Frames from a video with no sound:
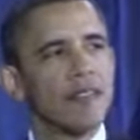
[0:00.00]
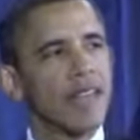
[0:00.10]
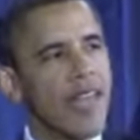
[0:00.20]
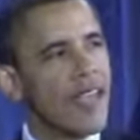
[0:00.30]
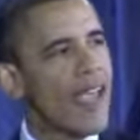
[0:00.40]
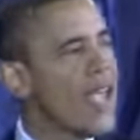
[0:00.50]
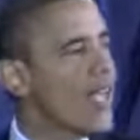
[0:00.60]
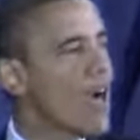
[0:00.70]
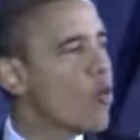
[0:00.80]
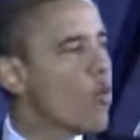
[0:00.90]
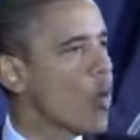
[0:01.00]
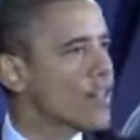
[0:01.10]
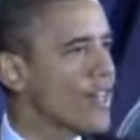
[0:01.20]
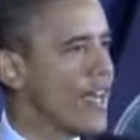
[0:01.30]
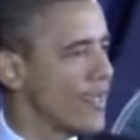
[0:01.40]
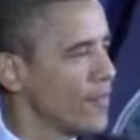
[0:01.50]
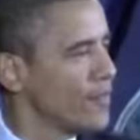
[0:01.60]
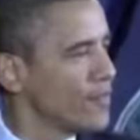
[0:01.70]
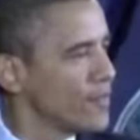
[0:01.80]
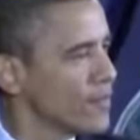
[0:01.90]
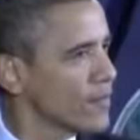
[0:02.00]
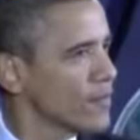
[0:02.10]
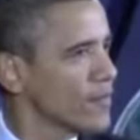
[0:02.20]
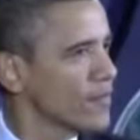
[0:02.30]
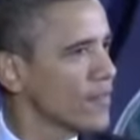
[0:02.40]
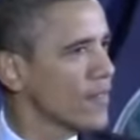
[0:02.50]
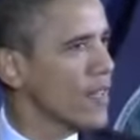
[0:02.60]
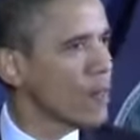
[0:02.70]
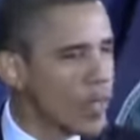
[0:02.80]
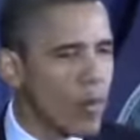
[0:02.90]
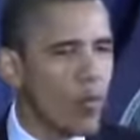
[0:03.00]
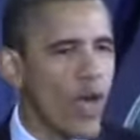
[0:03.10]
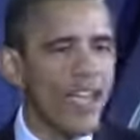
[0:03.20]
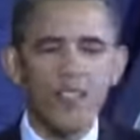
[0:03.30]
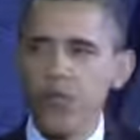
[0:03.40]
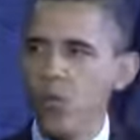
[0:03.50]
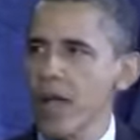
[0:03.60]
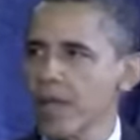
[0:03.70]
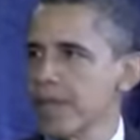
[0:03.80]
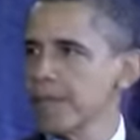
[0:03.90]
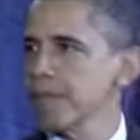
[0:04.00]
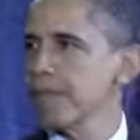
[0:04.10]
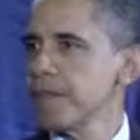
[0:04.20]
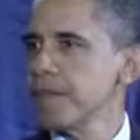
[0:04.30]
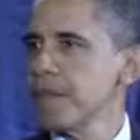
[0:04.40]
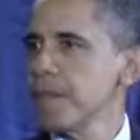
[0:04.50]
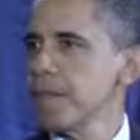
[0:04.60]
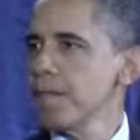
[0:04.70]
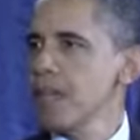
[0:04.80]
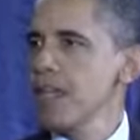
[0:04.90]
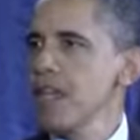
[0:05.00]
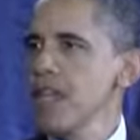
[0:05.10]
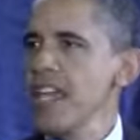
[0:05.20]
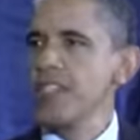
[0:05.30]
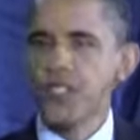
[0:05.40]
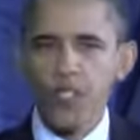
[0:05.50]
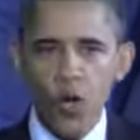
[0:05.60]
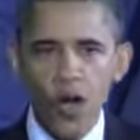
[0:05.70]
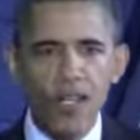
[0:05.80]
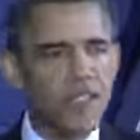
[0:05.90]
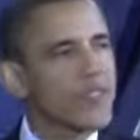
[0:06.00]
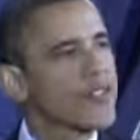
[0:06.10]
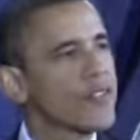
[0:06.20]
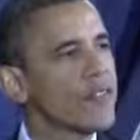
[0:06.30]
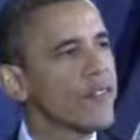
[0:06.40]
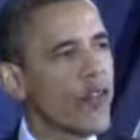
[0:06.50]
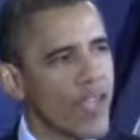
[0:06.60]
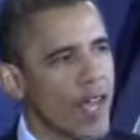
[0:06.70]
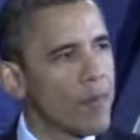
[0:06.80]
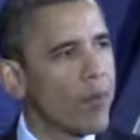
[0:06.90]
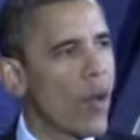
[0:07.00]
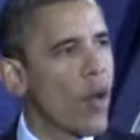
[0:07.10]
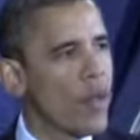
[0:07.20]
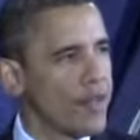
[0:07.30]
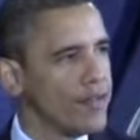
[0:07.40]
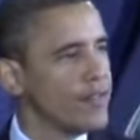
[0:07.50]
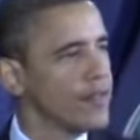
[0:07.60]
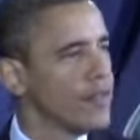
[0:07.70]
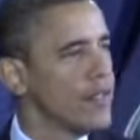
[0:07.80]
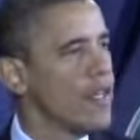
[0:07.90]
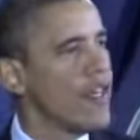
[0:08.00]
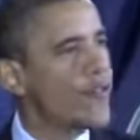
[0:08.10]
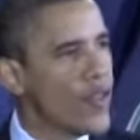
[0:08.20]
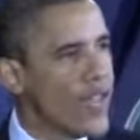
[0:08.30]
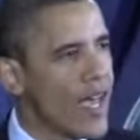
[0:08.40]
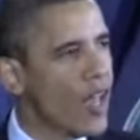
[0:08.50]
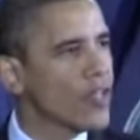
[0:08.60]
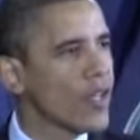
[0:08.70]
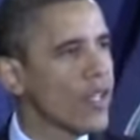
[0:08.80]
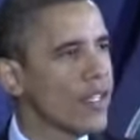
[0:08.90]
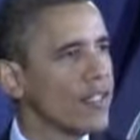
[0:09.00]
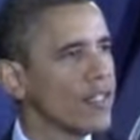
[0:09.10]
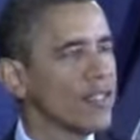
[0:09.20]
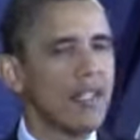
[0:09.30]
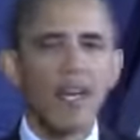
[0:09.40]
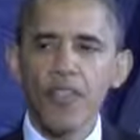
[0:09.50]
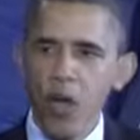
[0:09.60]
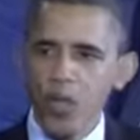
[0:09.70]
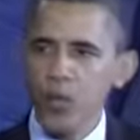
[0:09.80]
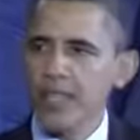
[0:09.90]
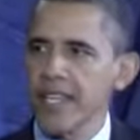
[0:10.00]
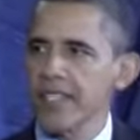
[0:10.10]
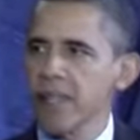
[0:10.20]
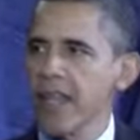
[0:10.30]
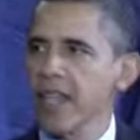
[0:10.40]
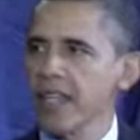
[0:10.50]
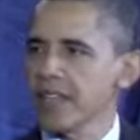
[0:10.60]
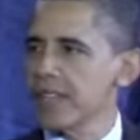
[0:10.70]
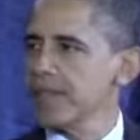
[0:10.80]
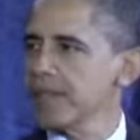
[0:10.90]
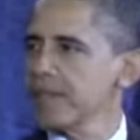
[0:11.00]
An 8-hour workday and a minimum wage for women. Insurance for the unemployed and for the elderly and those with disabilities.